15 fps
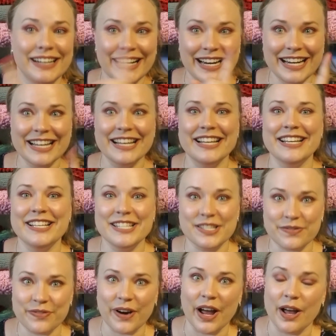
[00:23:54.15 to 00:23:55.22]
is
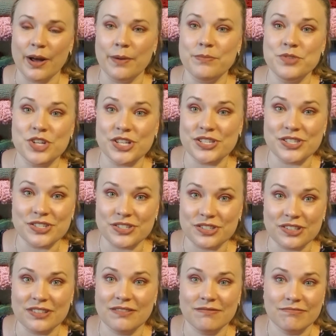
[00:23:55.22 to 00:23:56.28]
from just
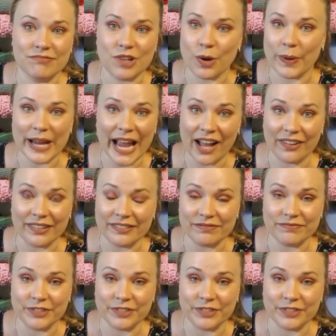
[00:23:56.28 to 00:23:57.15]
going out